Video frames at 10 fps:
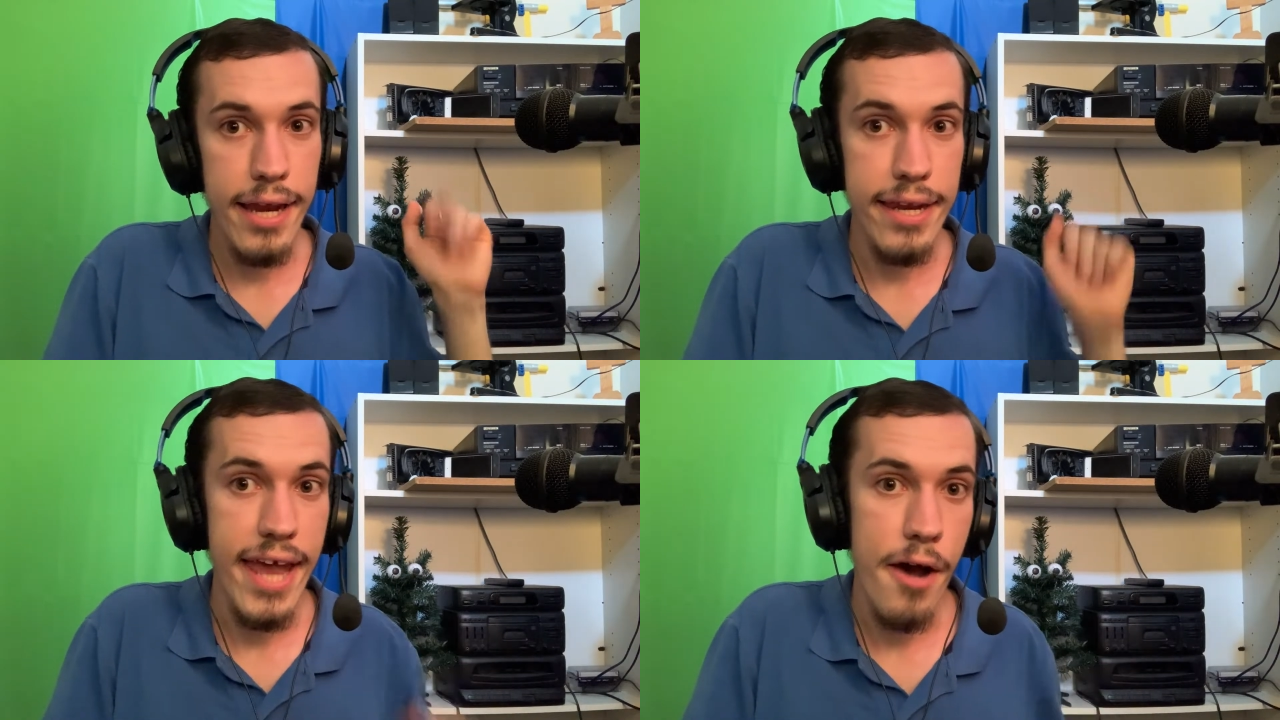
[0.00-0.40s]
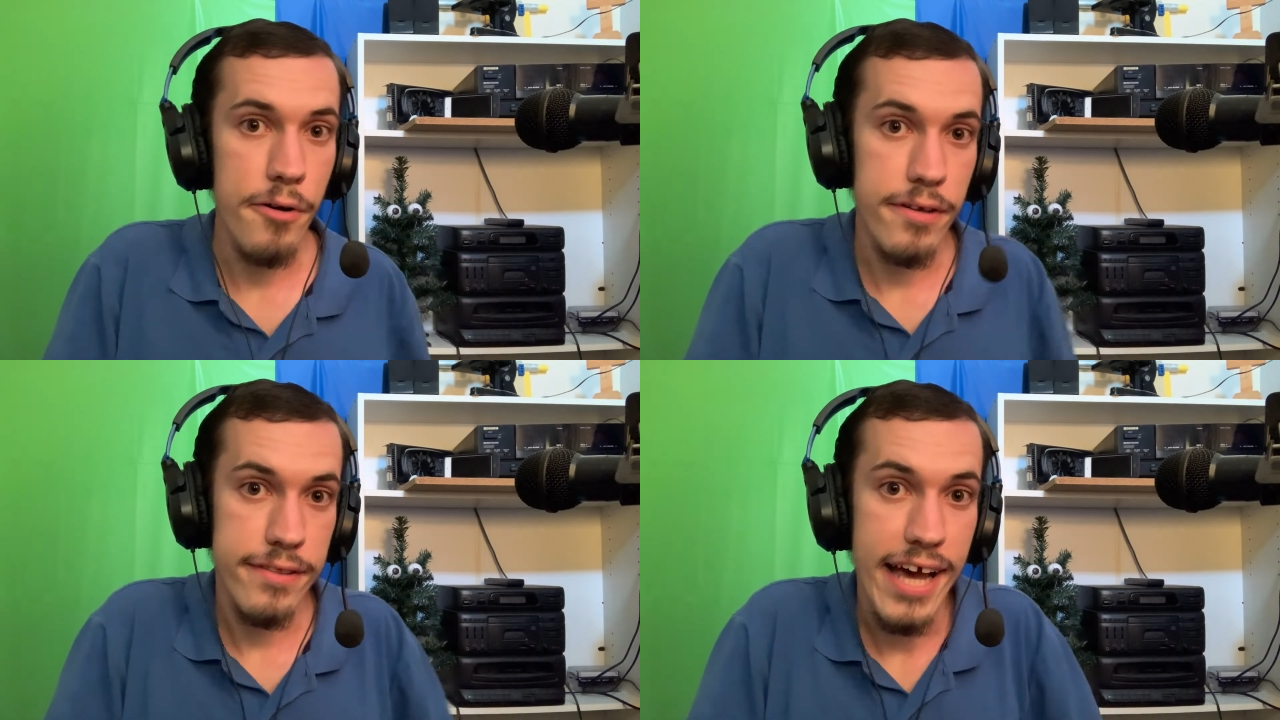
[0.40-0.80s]

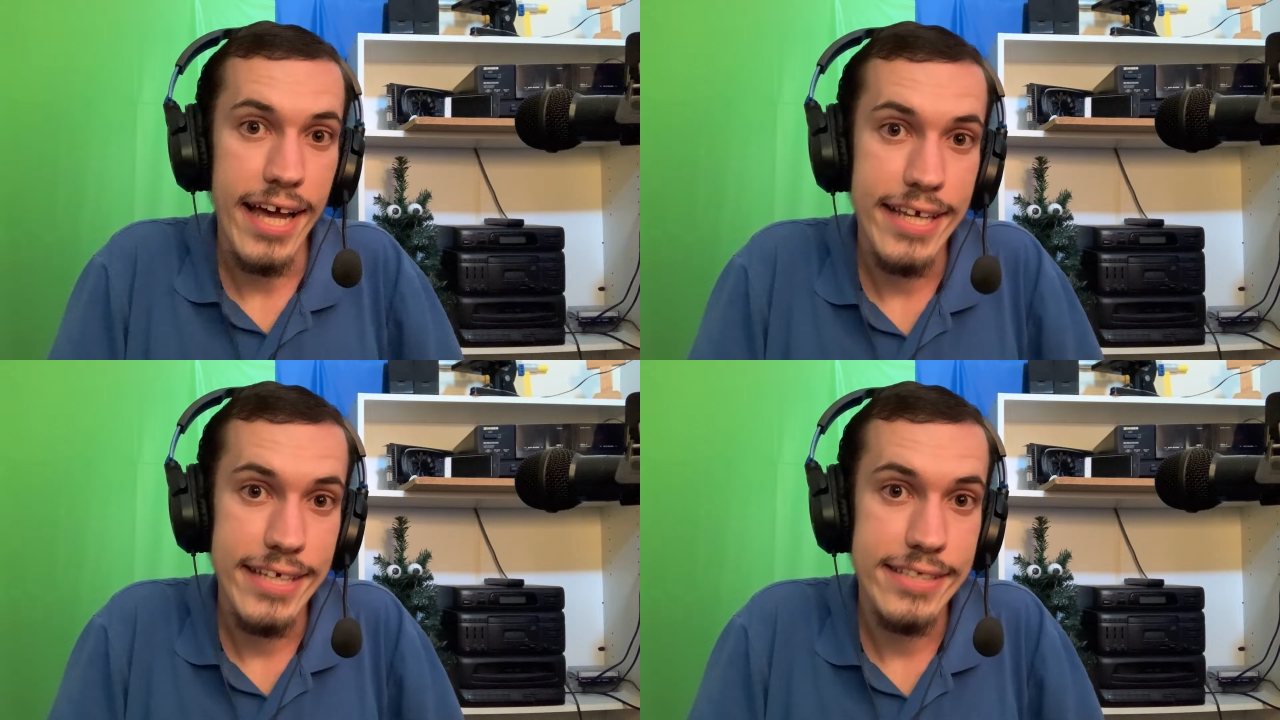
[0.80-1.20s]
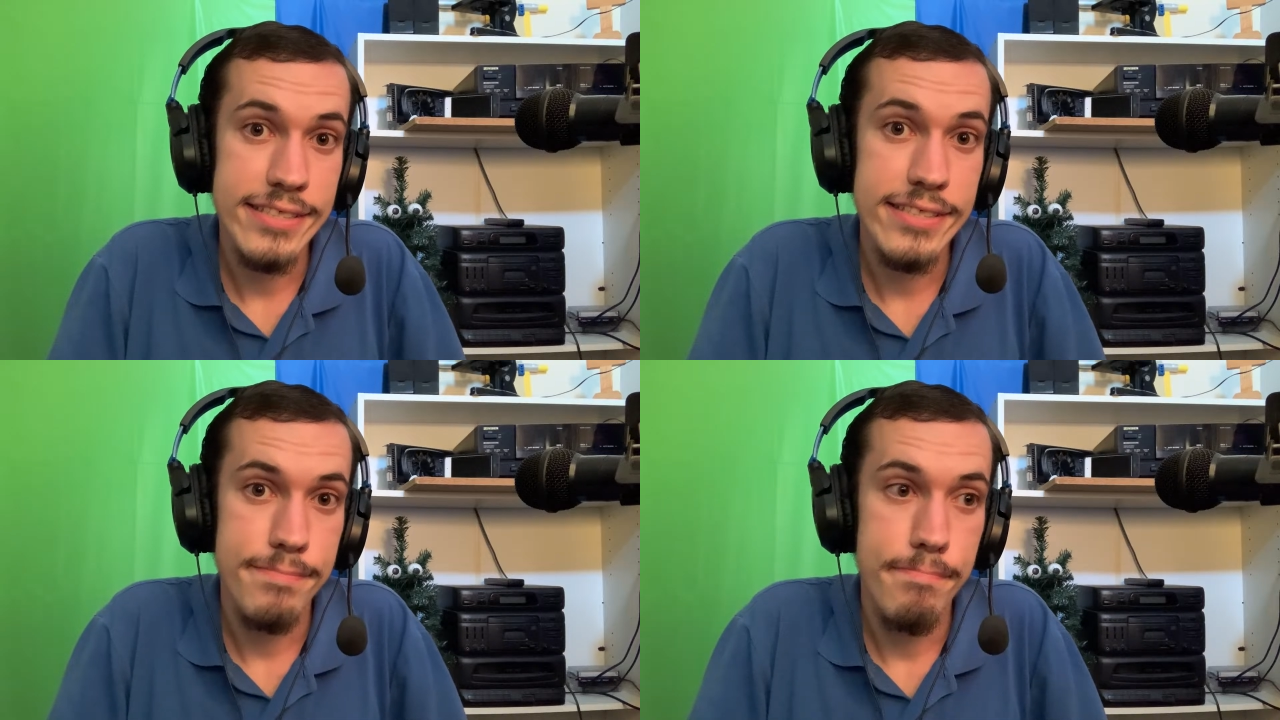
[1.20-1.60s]
Now, that
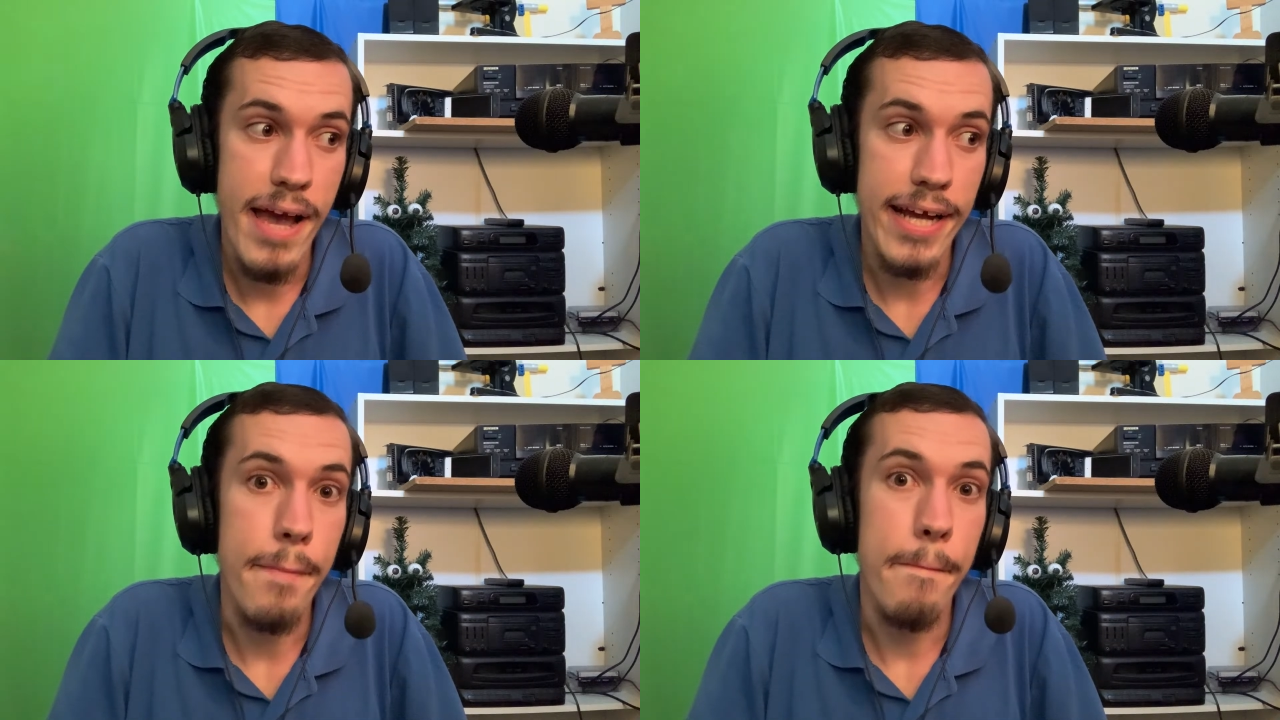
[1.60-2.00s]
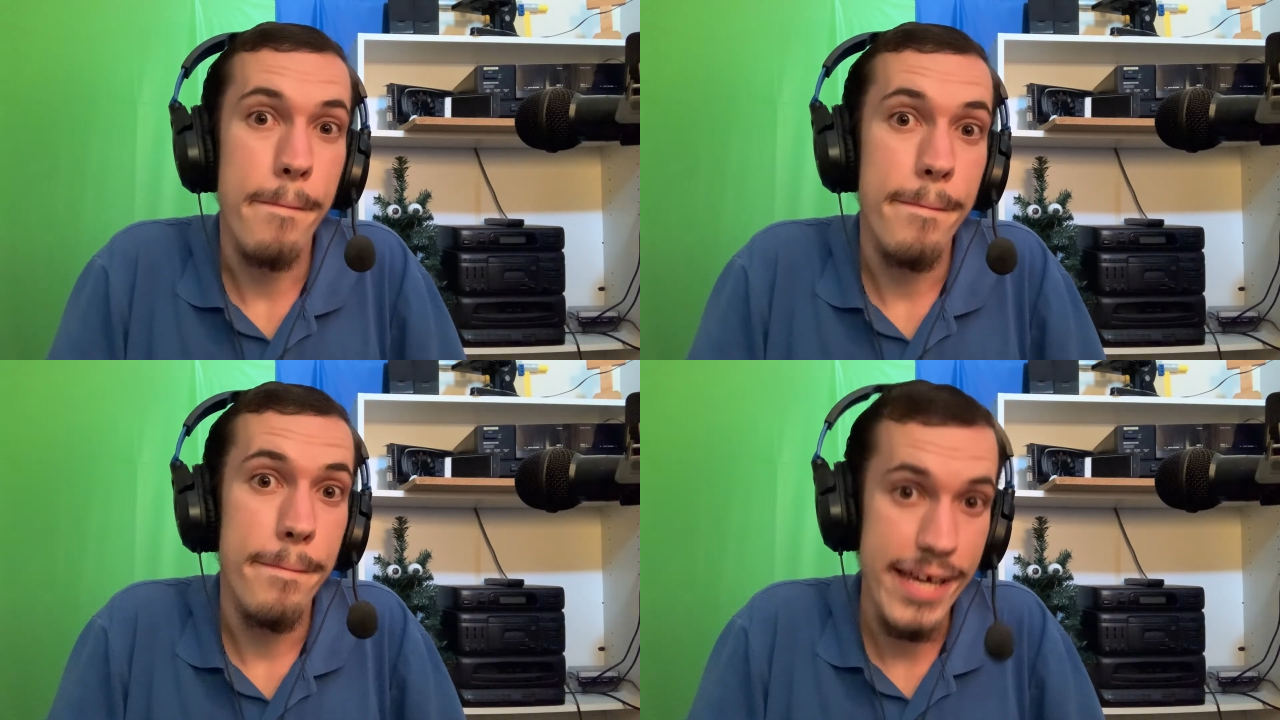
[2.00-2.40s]
is
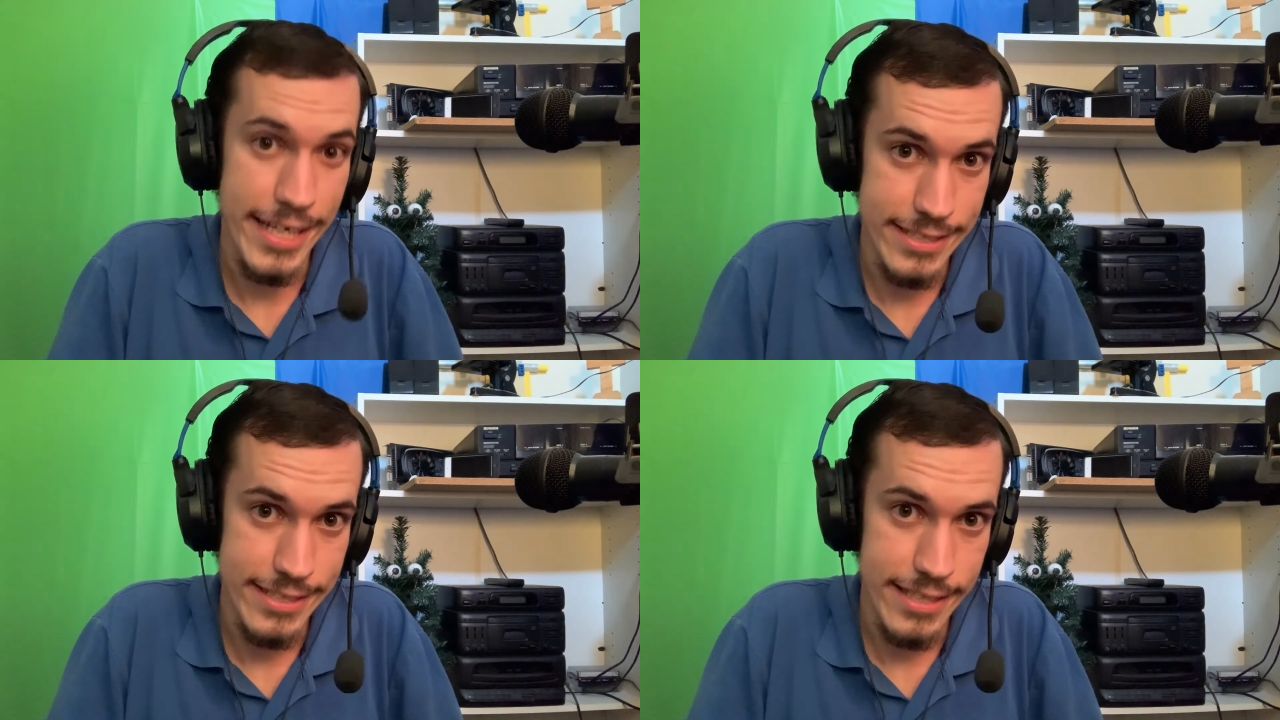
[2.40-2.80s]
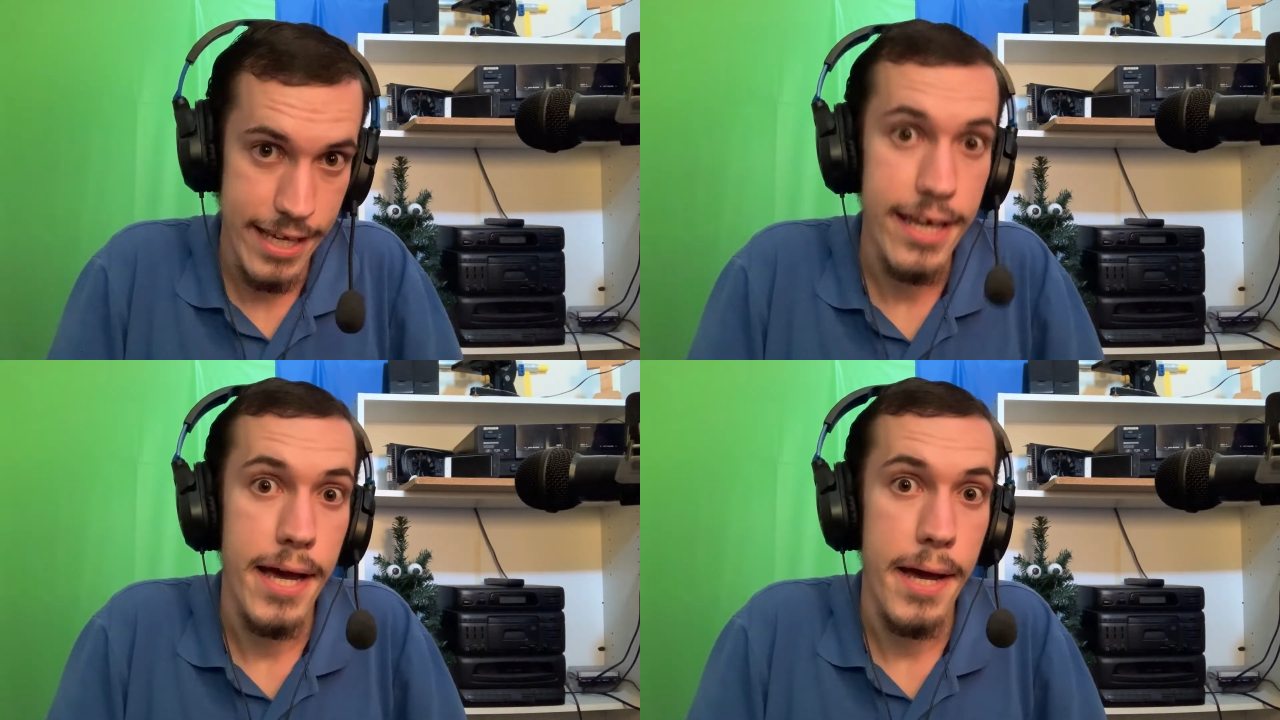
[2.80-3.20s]
megabits
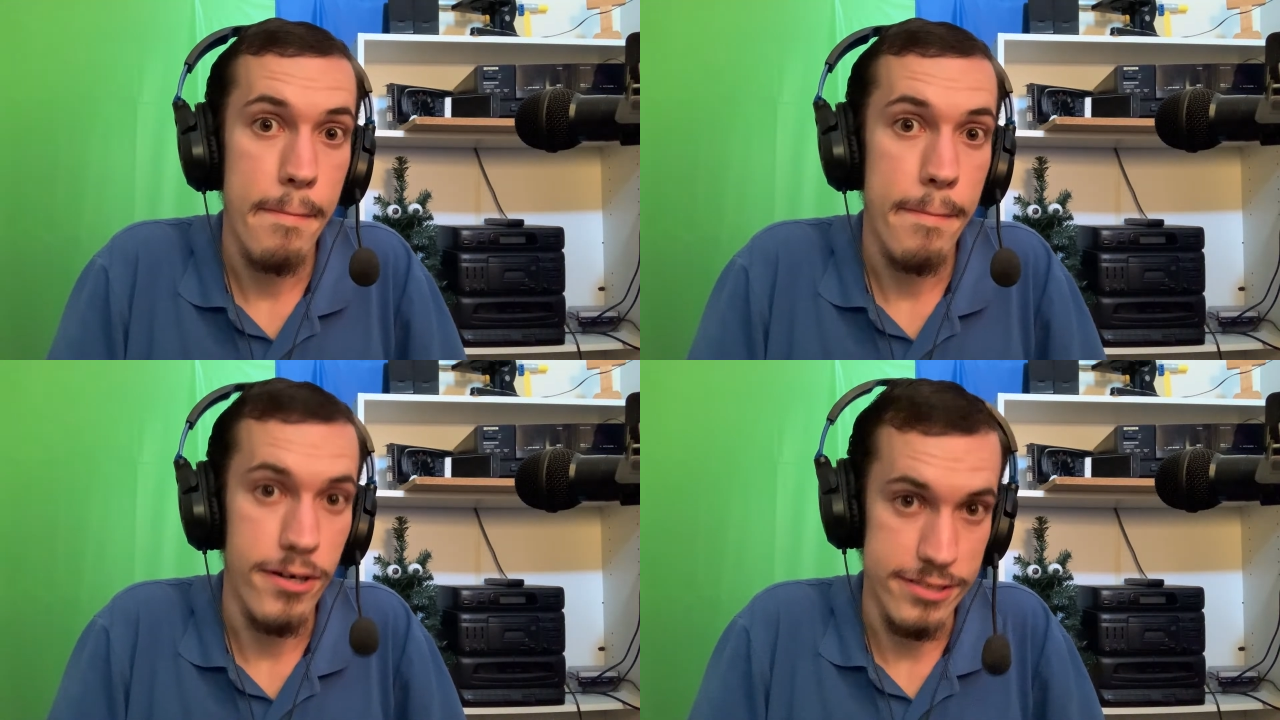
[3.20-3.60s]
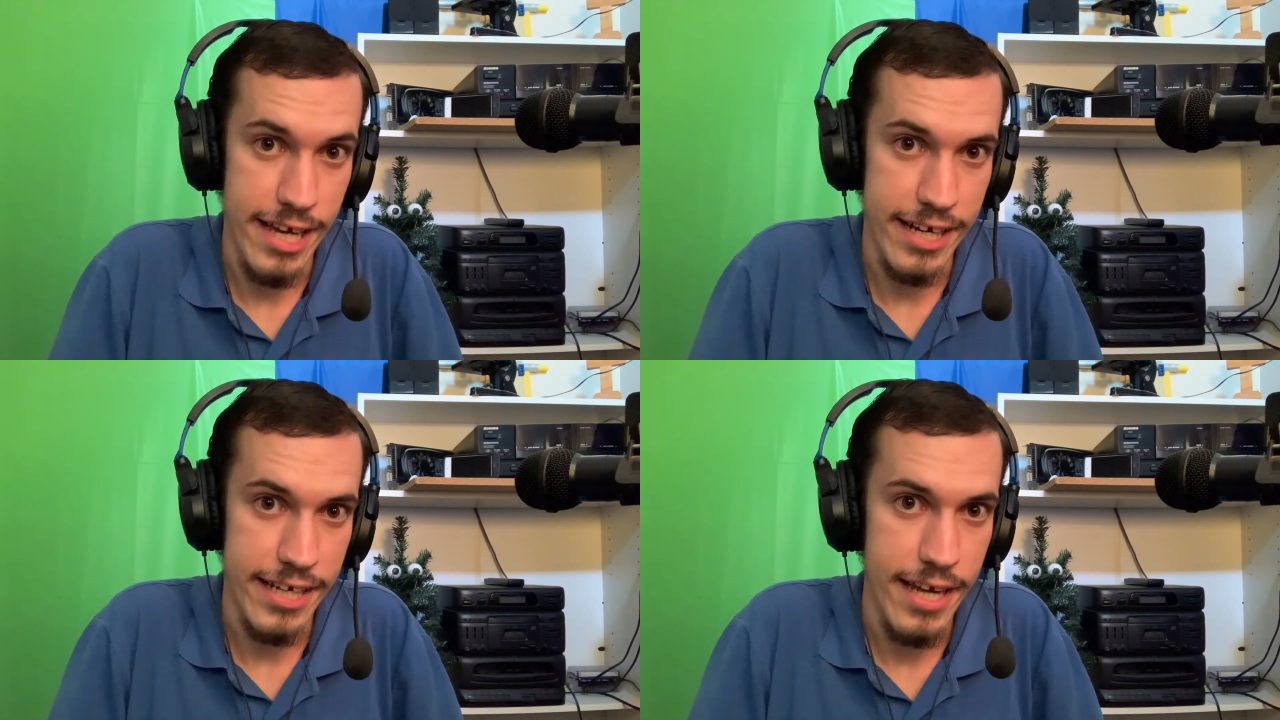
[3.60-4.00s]
per
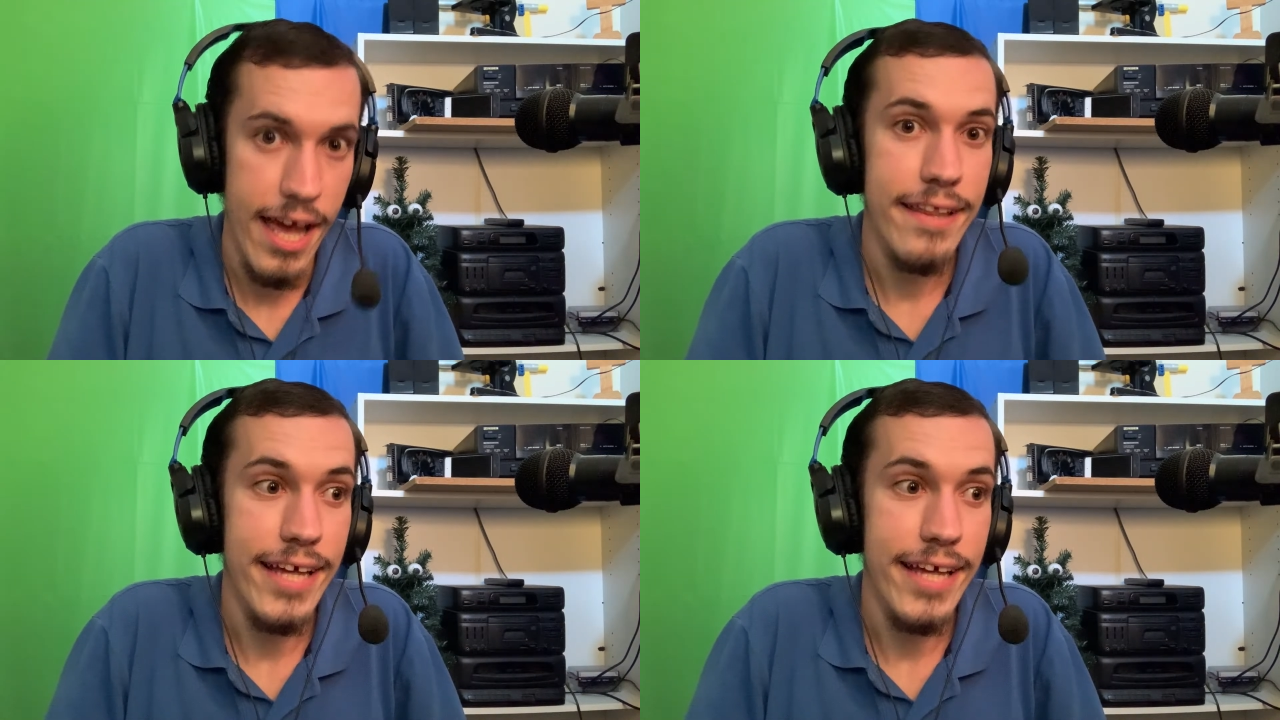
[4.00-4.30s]
second.